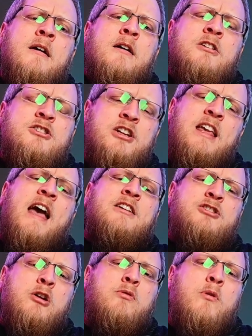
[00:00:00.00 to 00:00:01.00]
So yeah,
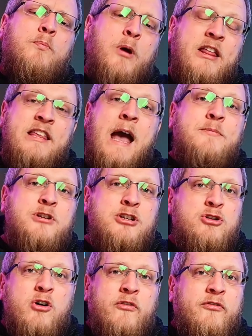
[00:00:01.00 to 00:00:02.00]
but in the
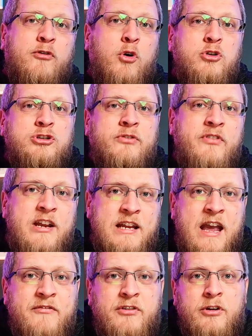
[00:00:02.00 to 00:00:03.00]
absence of
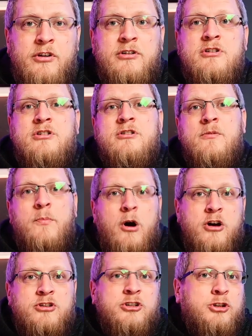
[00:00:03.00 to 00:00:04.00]
contravening evidence, the
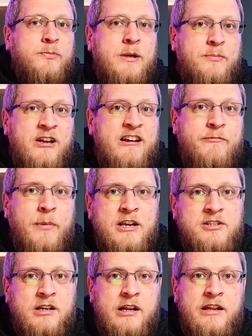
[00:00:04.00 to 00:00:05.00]
person should be believed,
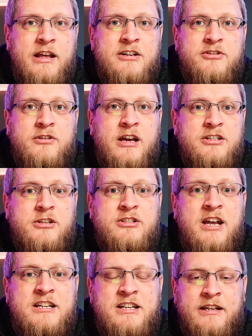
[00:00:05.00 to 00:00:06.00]
basically. That's the
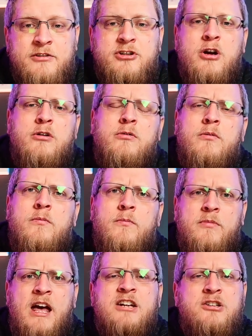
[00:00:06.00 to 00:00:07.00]
setting. So
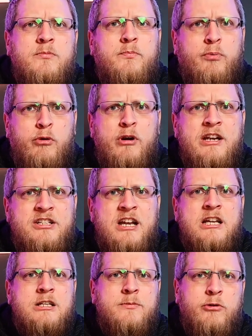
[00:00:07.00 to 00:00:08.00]
that's a pretty
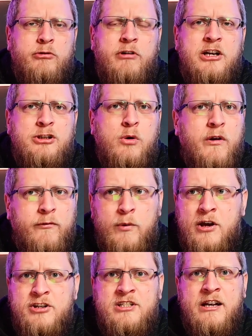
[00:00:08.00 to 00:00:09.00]
sensible threshold if
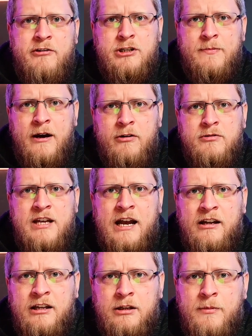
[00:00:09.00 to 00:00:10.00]
we are serious about
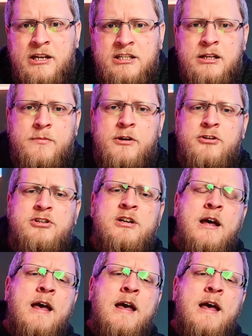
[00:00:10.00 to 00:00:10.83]
tackling domestic abuse.